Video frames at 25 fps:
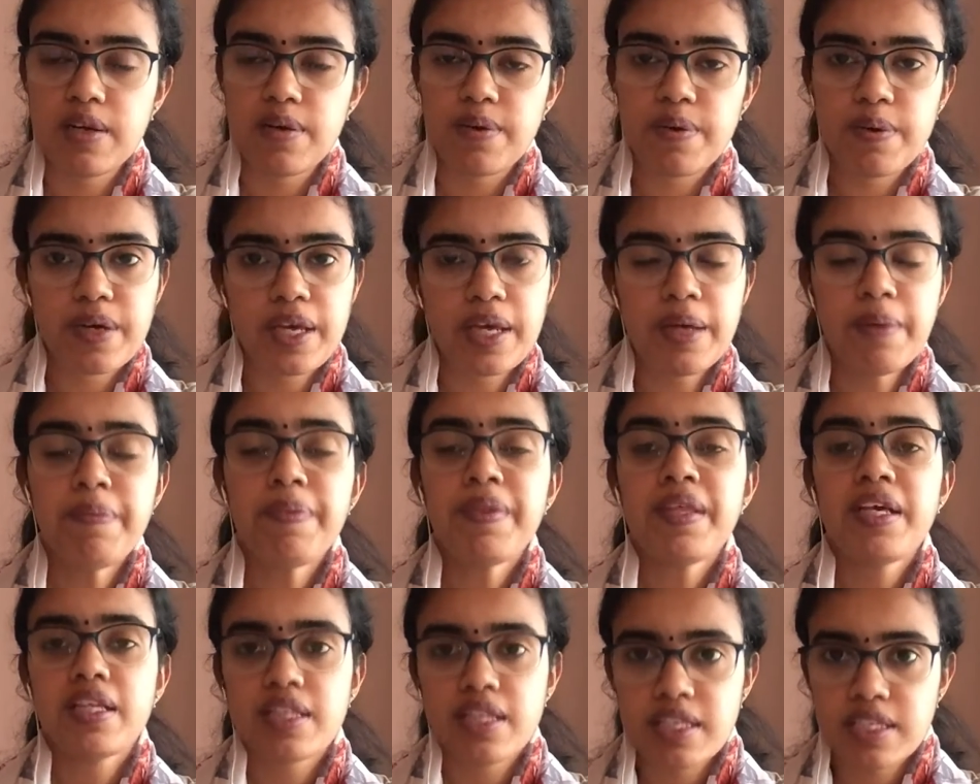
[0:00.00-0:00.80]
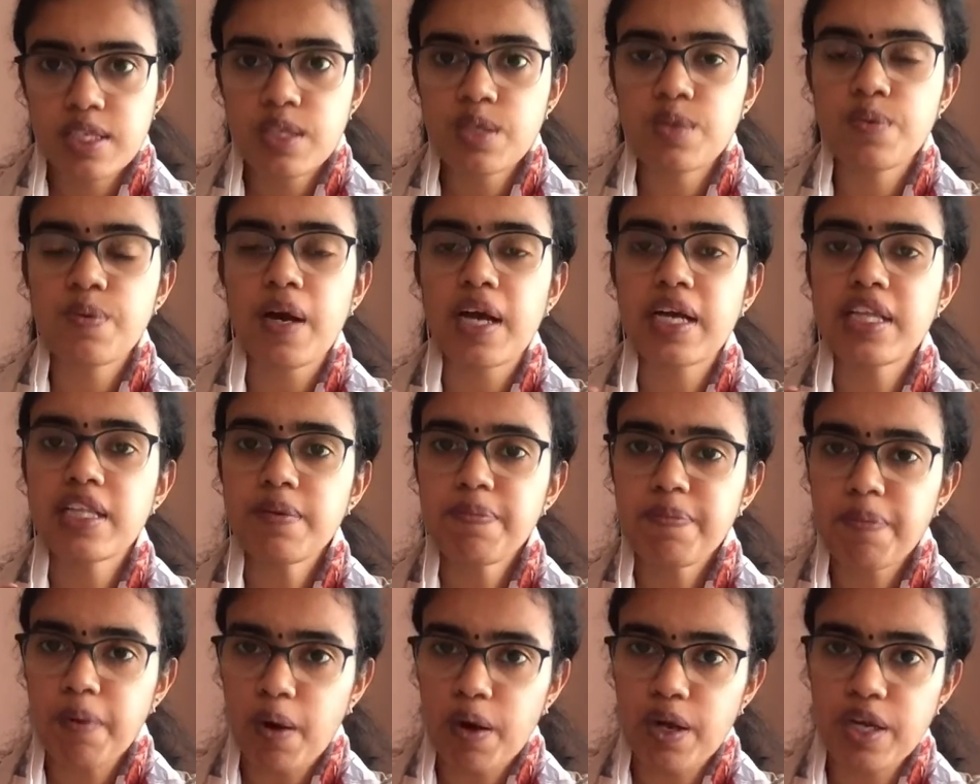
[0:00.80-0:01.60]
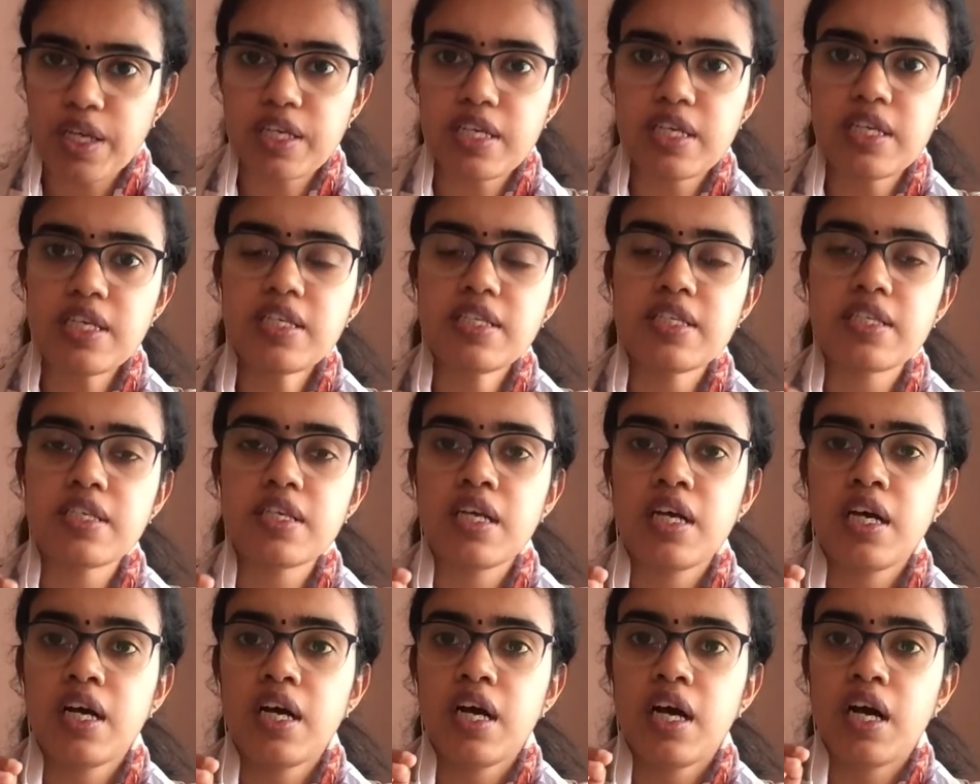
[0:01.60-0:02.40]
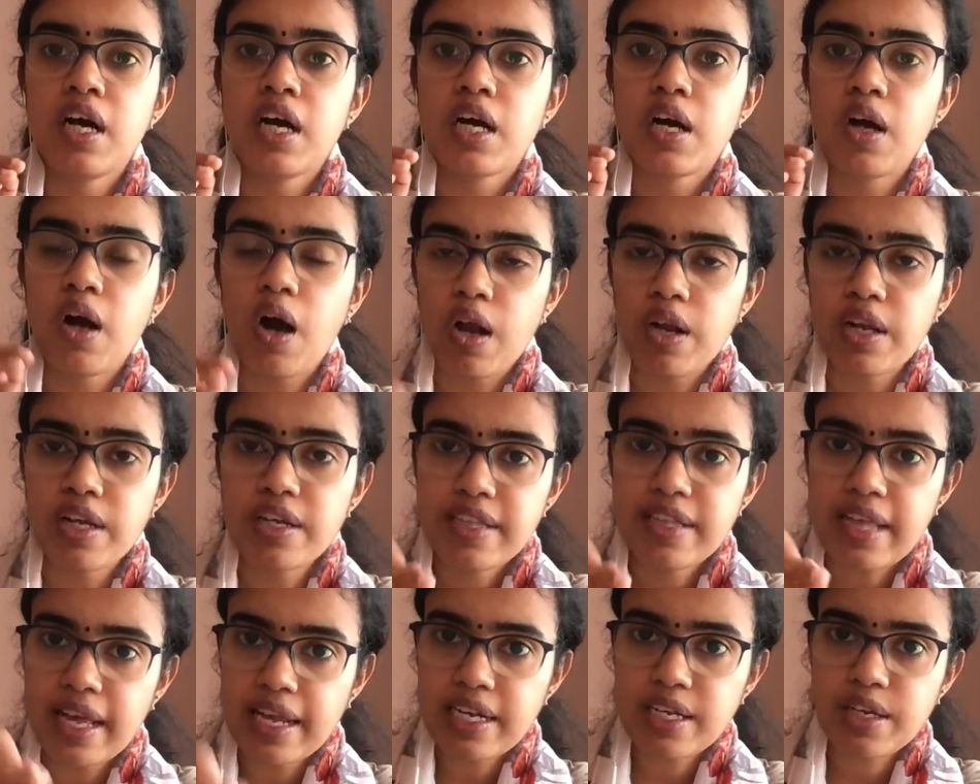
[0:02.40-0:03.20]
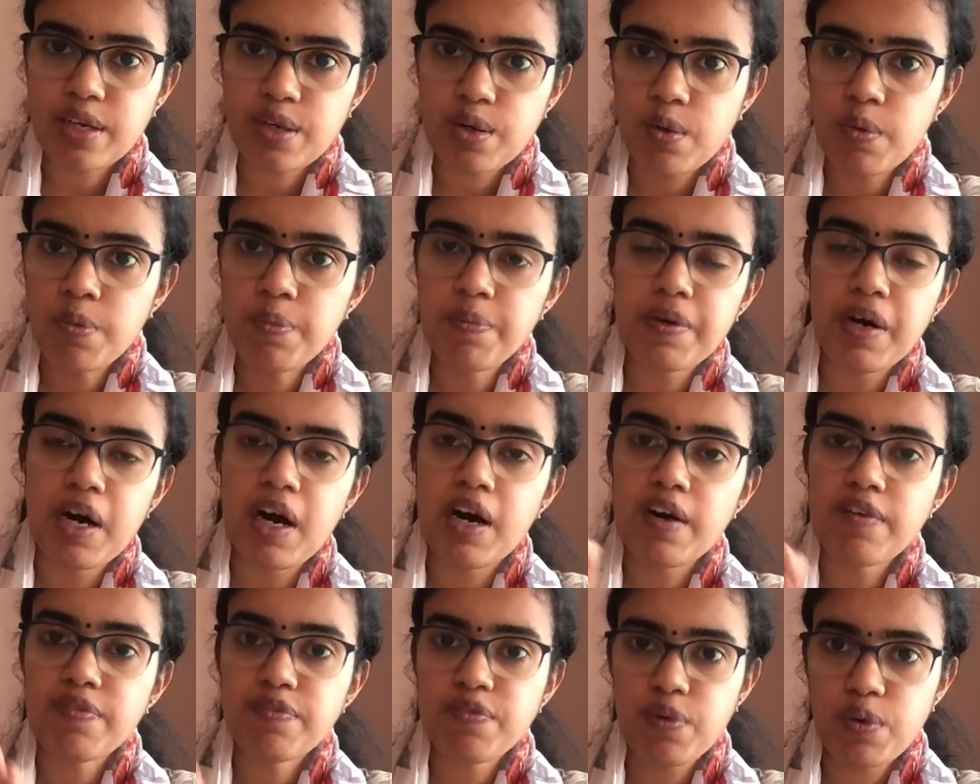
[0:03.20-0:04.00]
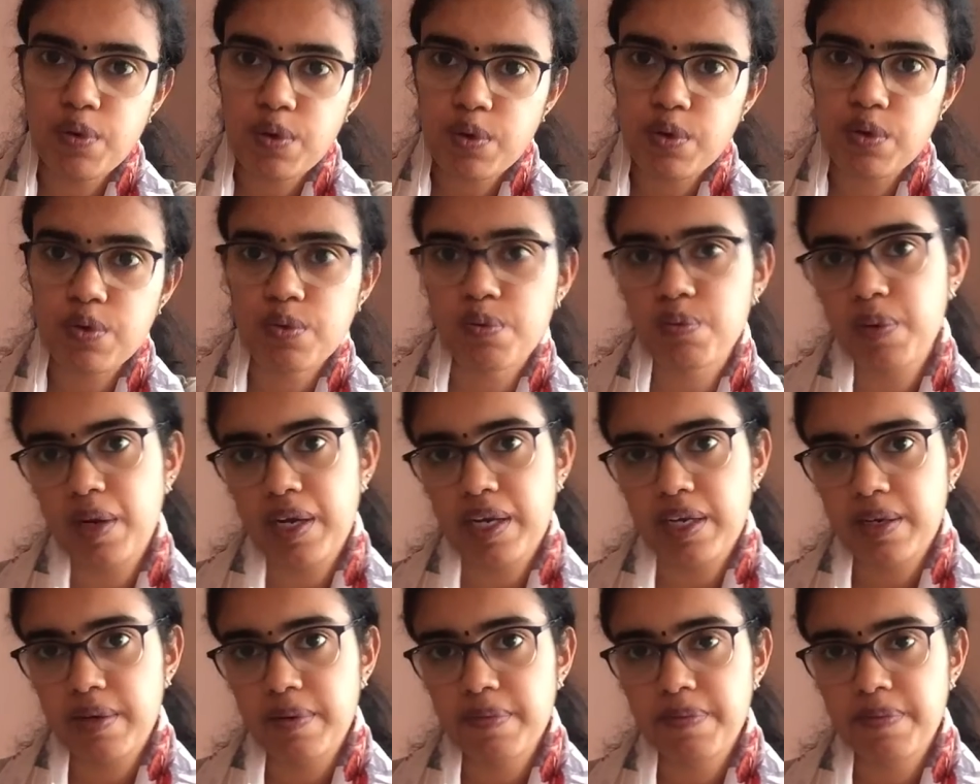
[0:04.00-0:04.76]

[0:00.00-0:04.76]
Okay, this is why the poet is calling that group a forlorn one.